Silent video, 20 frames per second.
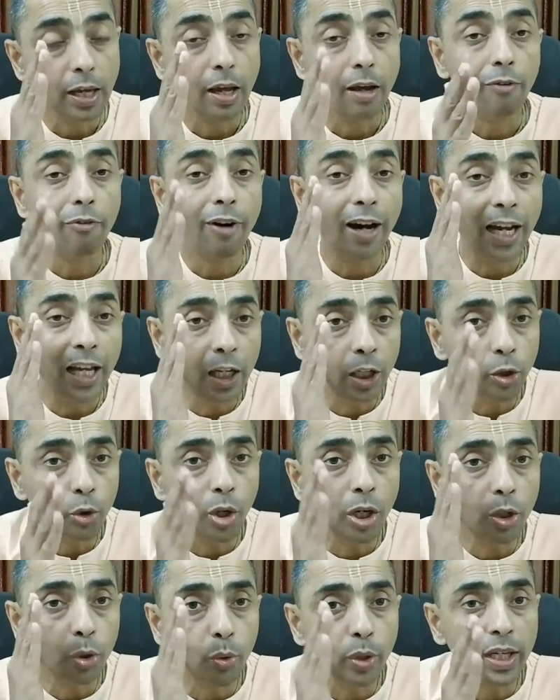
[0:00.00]
While you
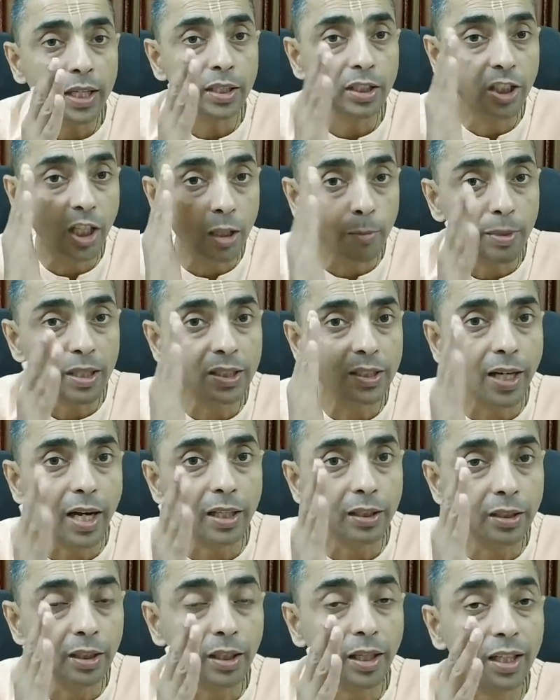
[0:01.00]
are doing Janma
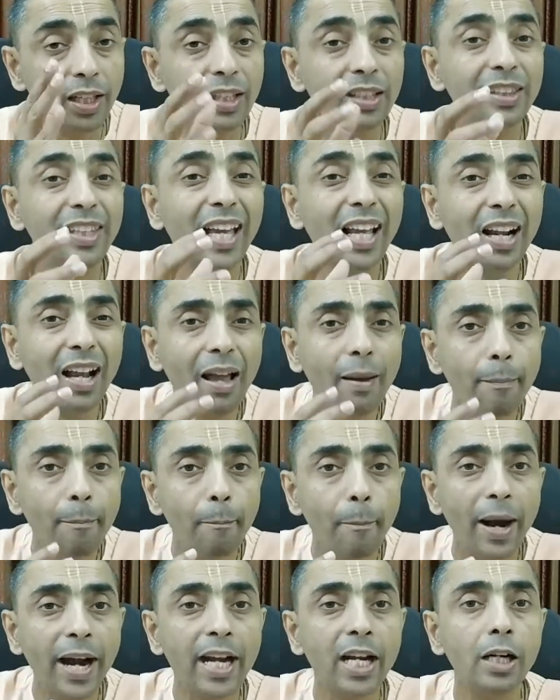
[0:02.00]
Sarthaka Kari, there
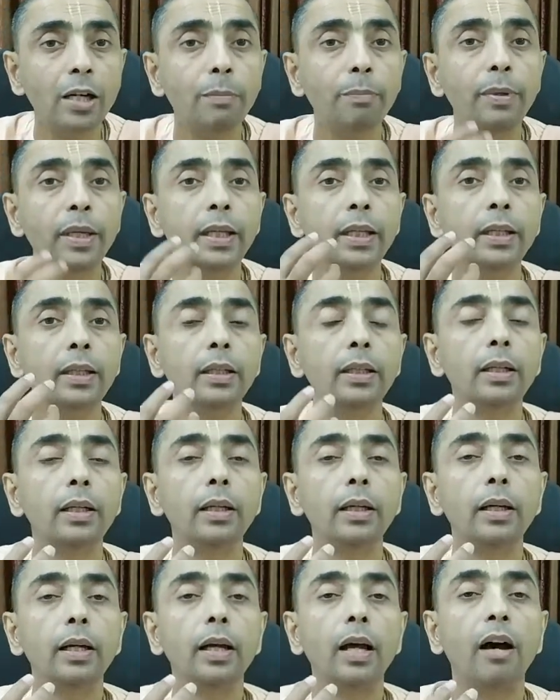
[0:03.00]
might be
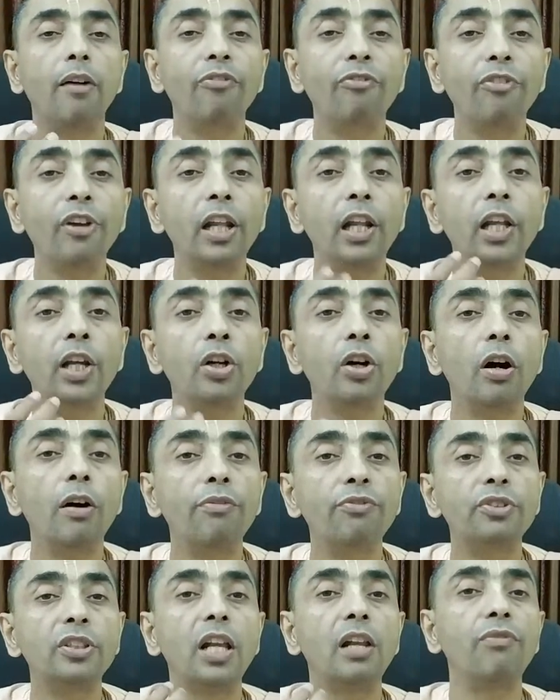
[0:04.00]
a feeling
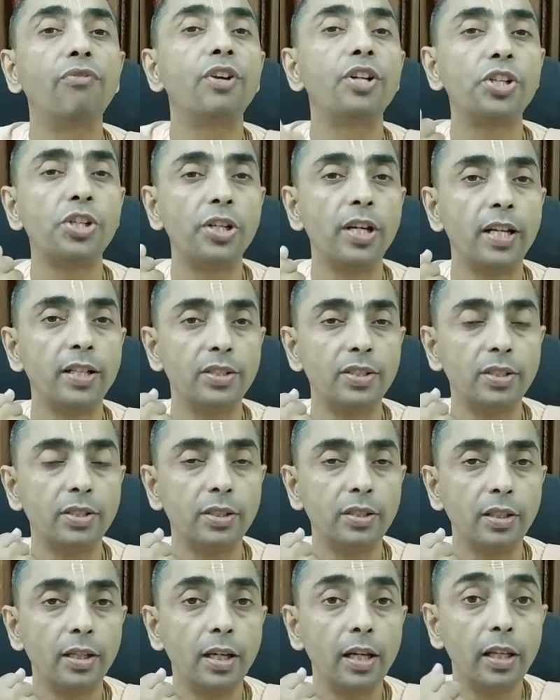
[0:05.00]
of
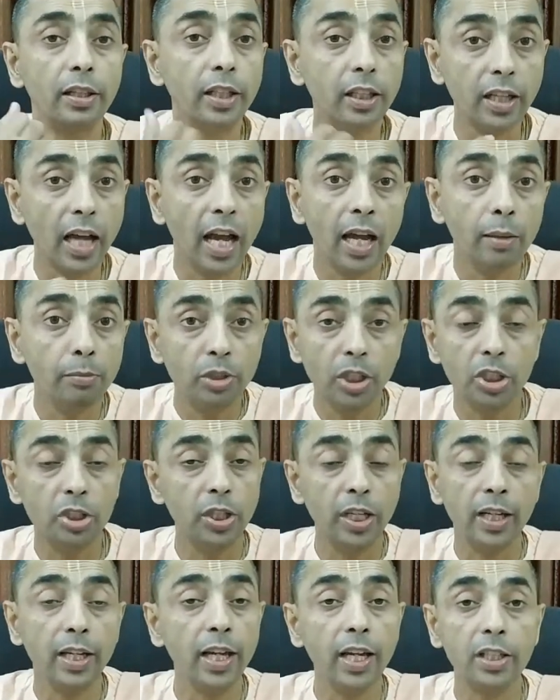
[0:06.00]
selfishness. That I am just
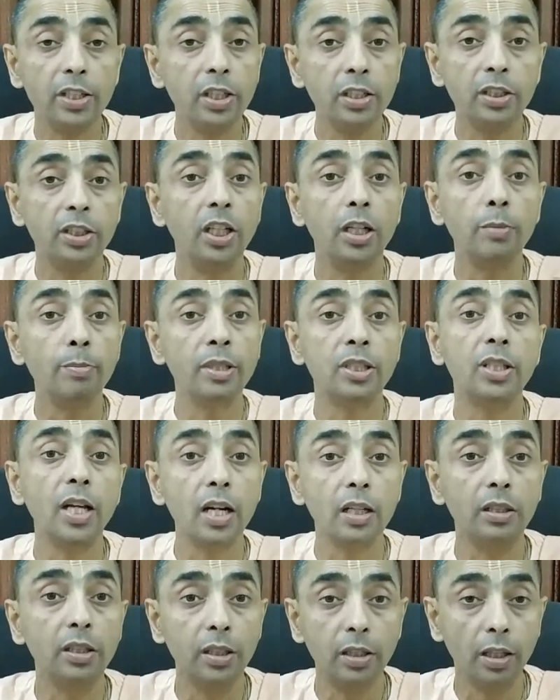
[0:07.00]
engaged in Janma
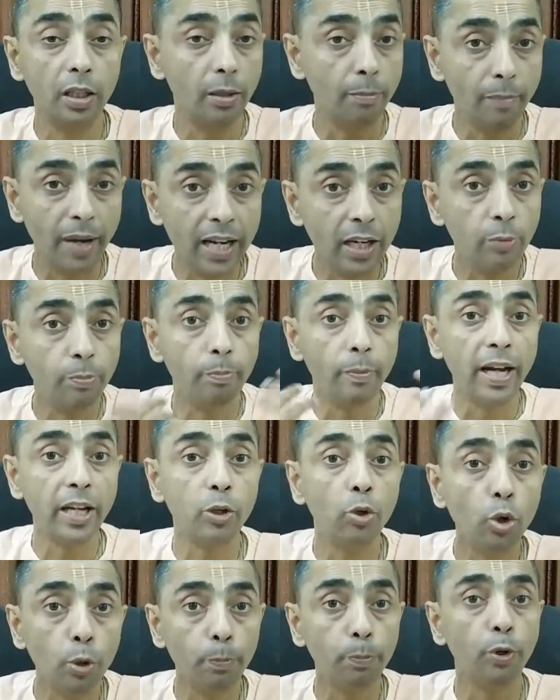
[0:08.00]
Sarthaka Kari, my, my
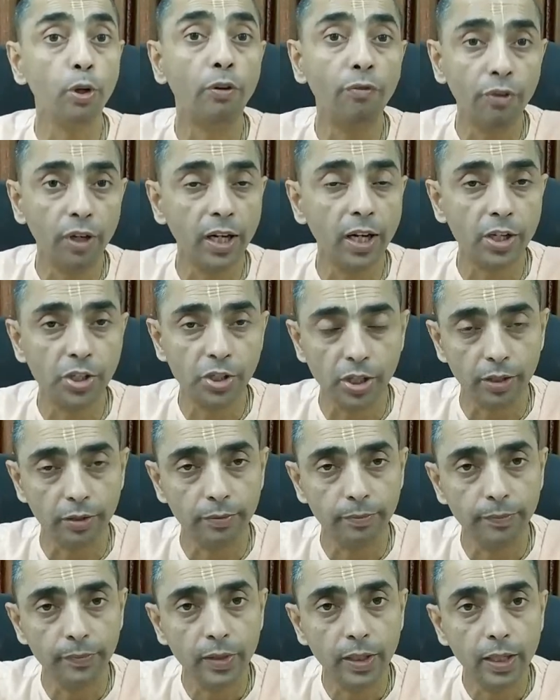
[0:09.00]
own purification.
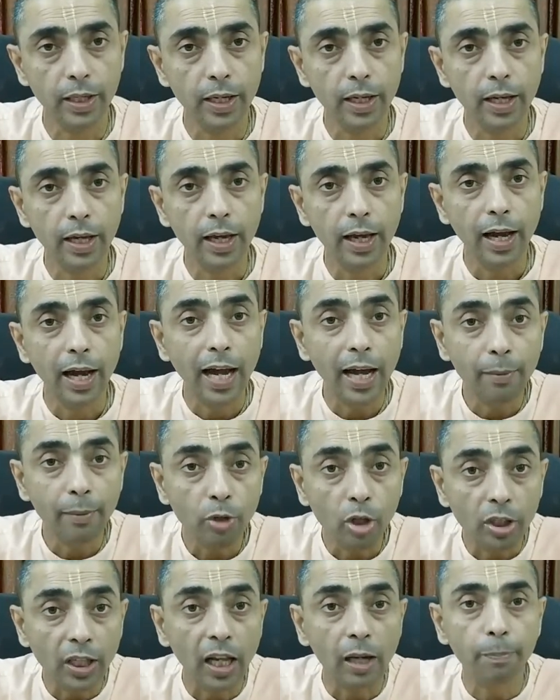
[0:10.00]
I am
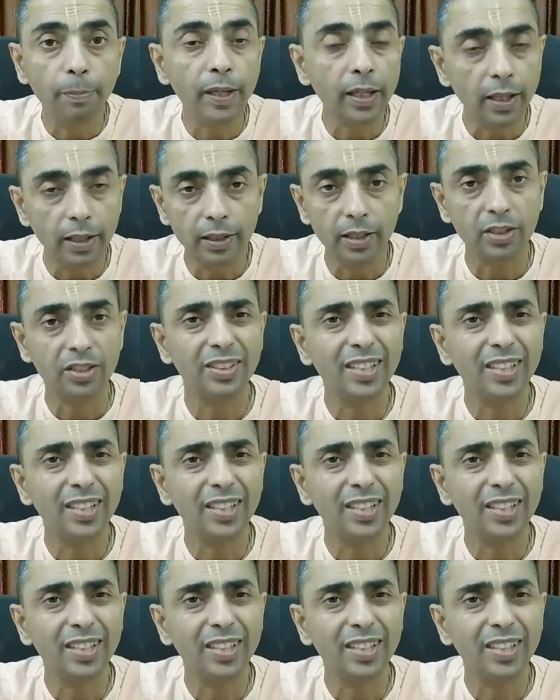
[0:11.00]
not helping others.